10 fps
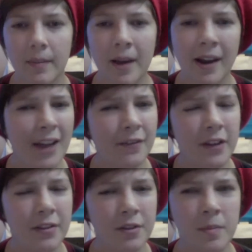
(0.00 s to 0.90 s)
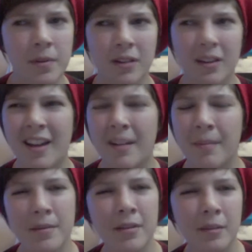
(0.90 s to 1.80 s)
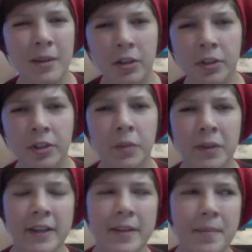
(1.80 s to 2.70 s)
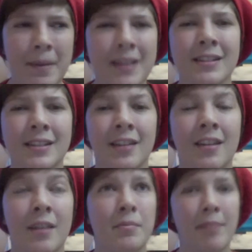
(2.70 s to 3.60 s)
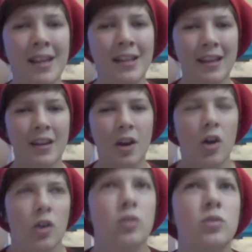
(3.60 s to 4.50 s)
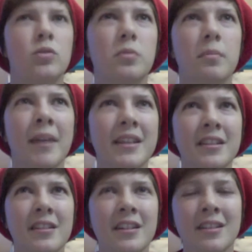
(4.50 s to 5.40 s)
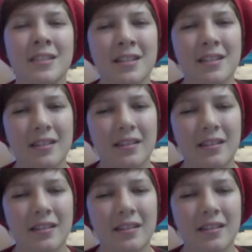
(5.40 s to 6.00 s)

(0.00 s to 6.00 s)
About halfway through the book, maybe a little bit earlier, we meet this kid named Bailey, who basically doesn't